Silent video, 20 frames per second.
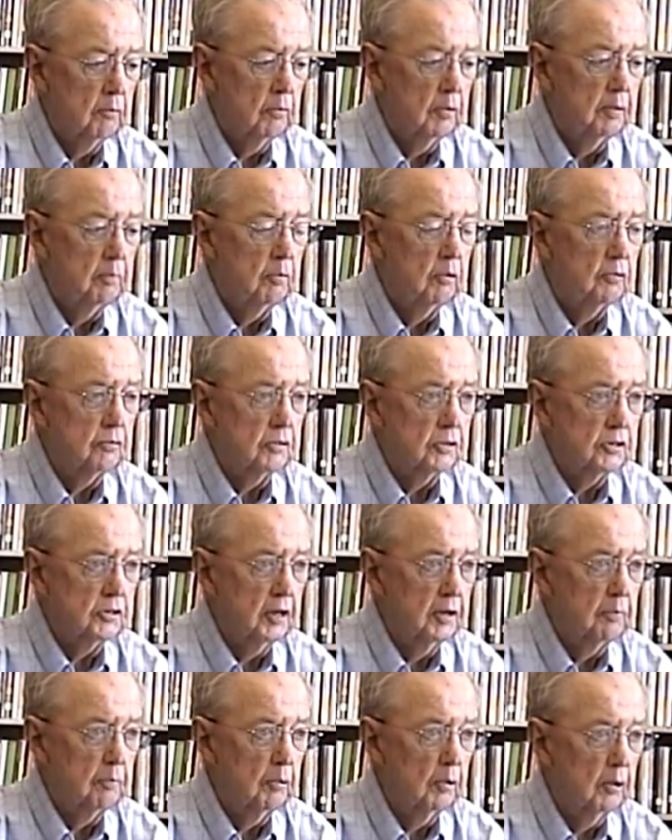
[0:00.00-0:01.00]
We moved to
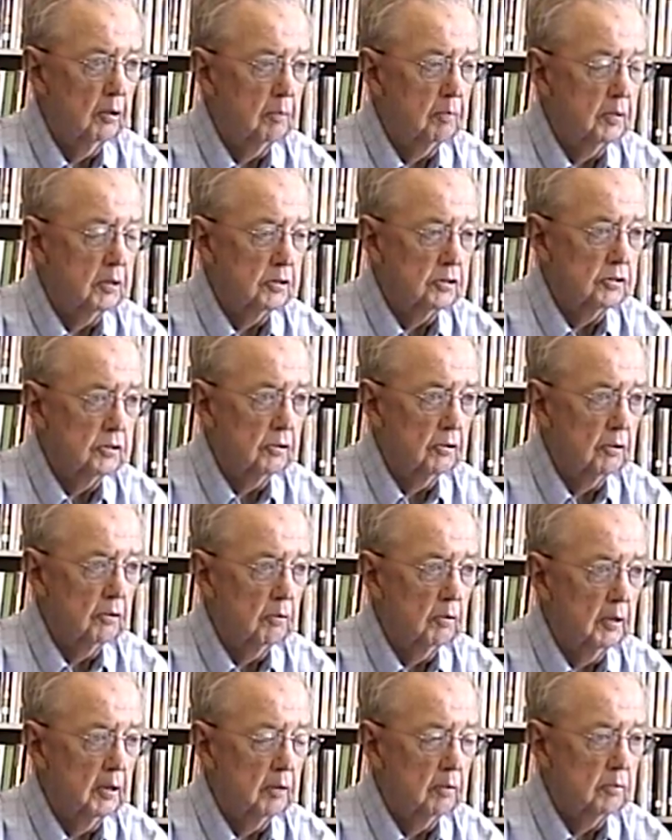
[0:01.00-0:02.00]
St. Paul, Minnesota
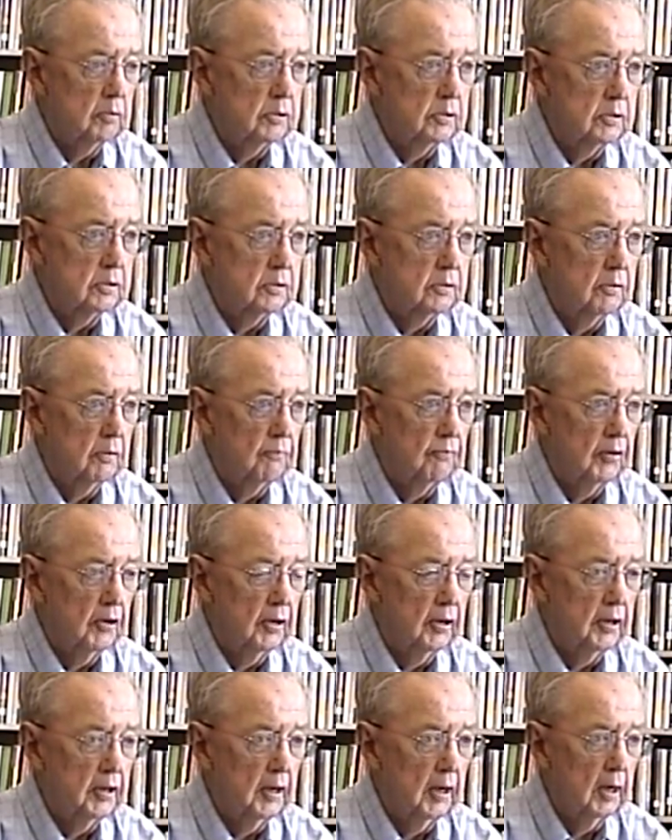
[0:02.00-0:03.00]
when I was
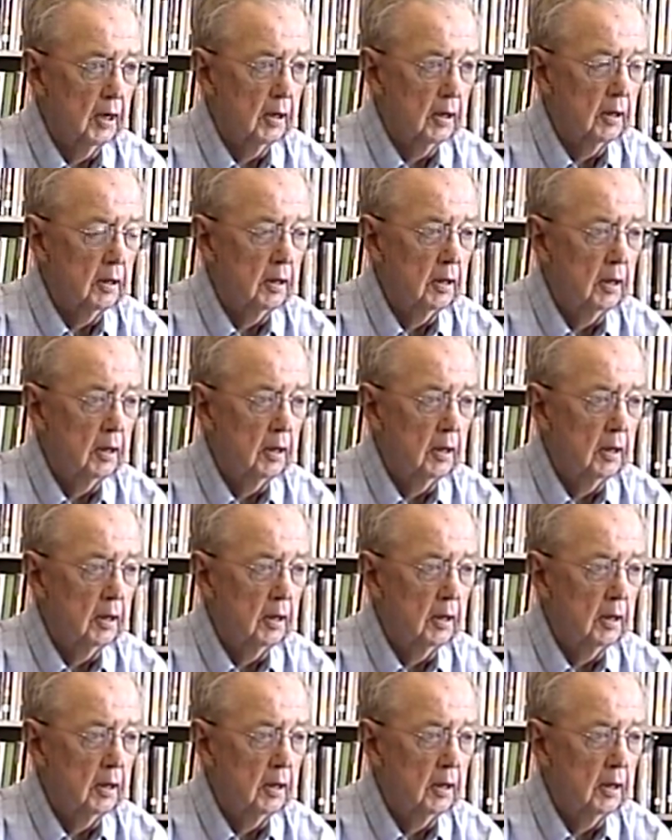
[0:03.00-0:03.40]
very young.